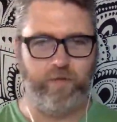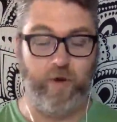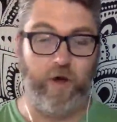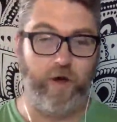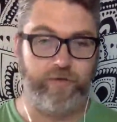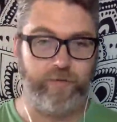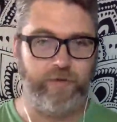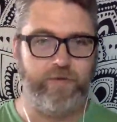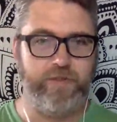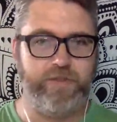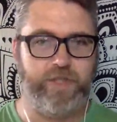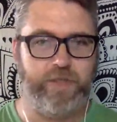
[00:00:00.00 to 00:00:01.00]
well, all three of
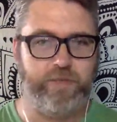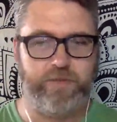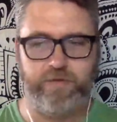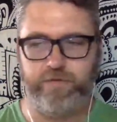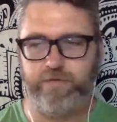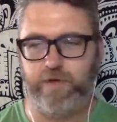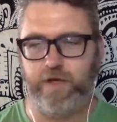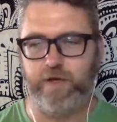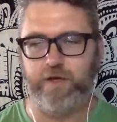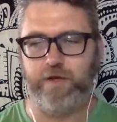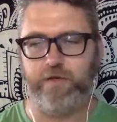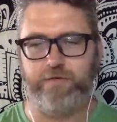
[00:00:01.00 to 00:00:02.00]
these themes of
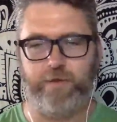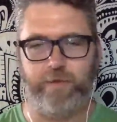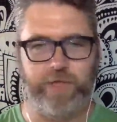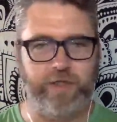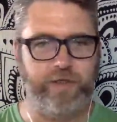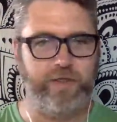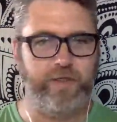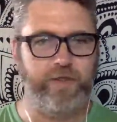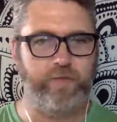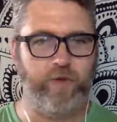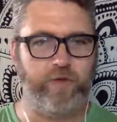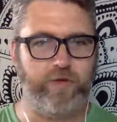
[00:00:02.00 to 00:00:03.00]
uh, femininity
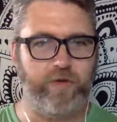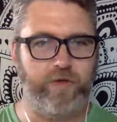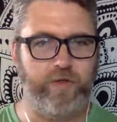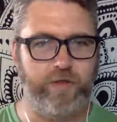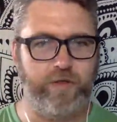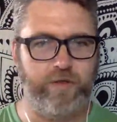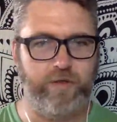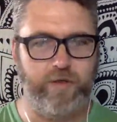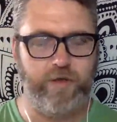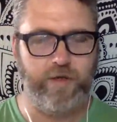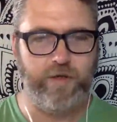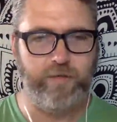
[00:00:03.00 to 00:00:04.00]
and motherhood and
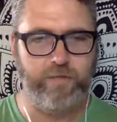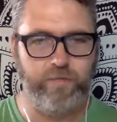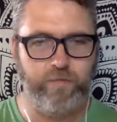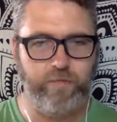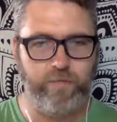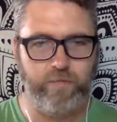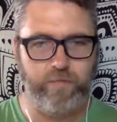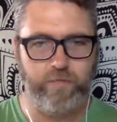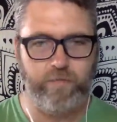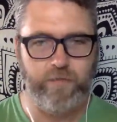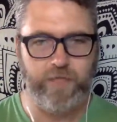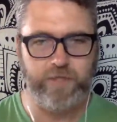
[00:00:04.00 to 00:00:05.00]
um,
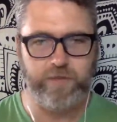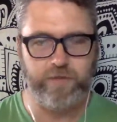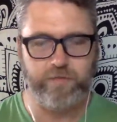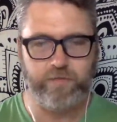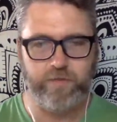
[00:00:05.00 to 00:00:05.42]
nature,